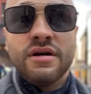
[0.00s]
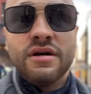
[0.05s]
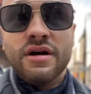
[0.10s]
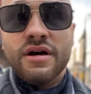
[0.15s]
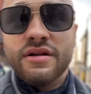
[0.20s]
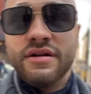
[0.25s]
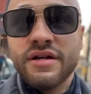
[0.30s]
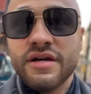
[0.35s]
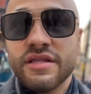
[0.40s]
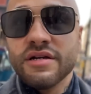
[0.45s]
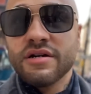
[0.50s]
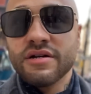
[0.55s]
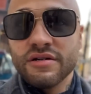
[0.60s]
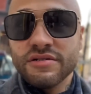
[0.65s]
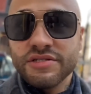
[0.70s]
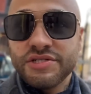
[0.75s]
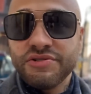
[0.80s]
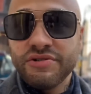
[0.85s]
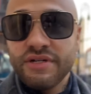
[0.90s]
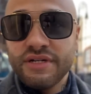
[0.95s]
Another
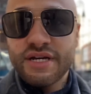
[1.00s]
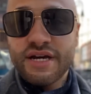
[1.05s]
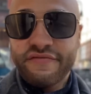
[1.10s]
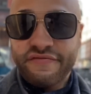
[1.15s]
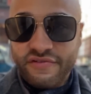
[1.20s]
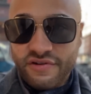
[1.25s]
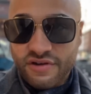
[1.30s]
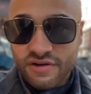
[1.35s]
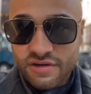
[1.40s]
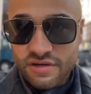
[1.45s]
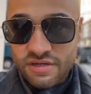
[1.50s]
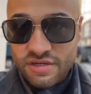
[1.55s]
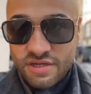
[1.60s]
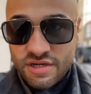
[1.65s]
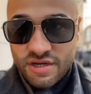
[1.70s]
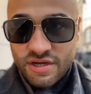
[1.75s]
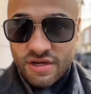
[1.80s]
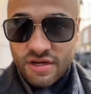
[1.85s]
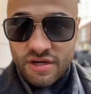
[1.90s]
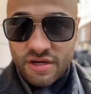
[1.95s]
country in Africa.
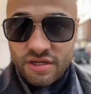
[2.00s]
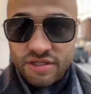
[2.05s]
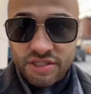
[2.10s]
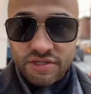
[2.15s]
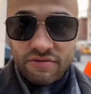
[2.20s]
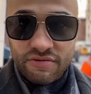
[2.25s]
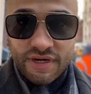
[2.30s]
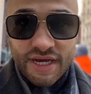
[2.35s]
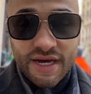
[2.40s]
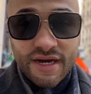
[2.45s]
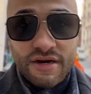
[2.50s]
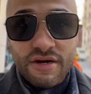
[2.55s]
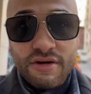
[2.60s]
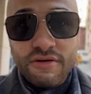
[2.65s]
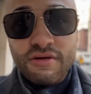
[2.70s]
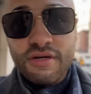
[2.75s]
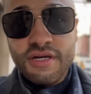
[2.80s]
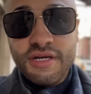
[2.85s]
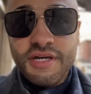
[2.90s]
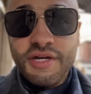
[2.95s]
So now,
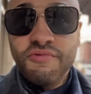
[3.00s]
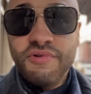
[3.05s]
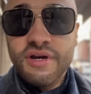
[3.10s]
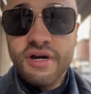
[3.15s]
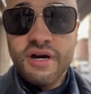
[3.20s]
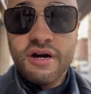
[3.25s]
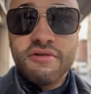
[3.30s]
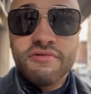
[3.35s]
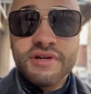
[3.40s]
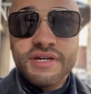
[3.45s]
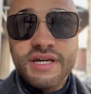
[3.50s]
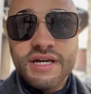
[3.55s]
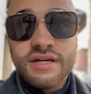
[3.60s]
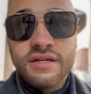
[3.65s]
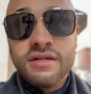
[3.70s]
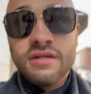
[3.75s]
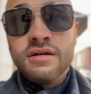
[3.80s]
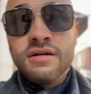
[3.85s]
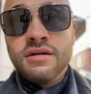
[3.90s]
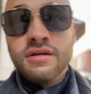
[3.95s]
here we are
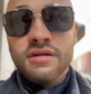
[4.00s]
again.